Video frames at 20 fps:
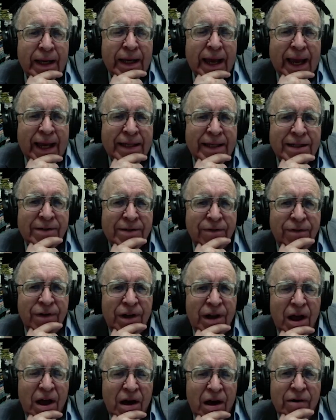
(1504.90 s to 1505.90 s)
case of
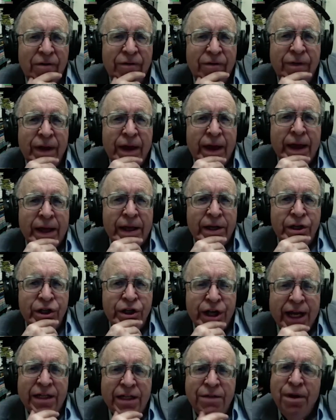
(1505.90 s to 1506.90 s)
love,
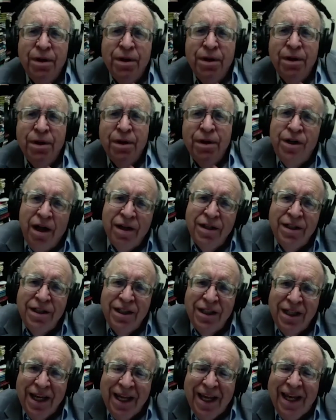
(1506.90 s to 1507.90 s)
Shakespeare
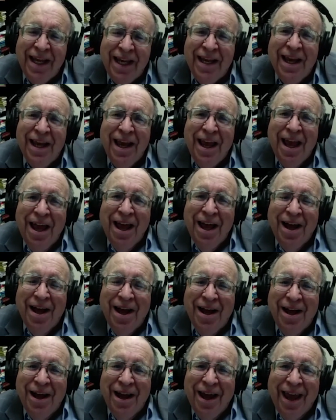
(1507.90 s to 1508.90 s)
does see
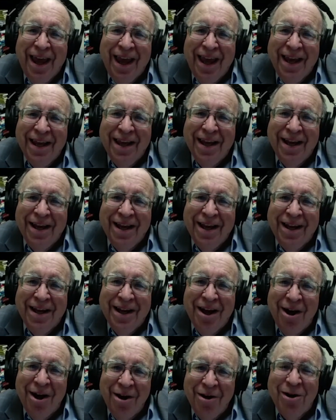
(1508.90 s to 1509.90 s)

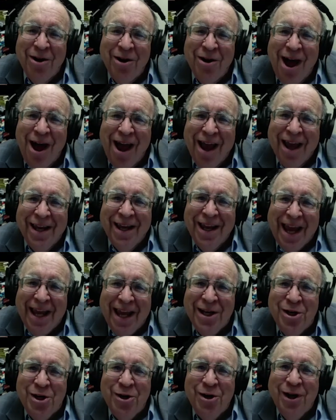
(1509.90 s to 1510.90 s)
underlying
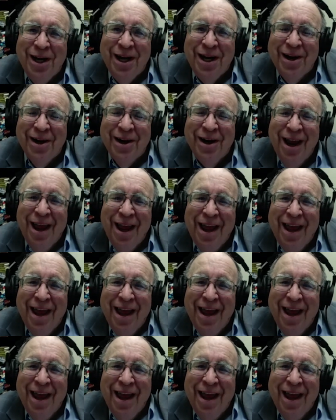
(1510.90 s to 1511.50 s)
nature here.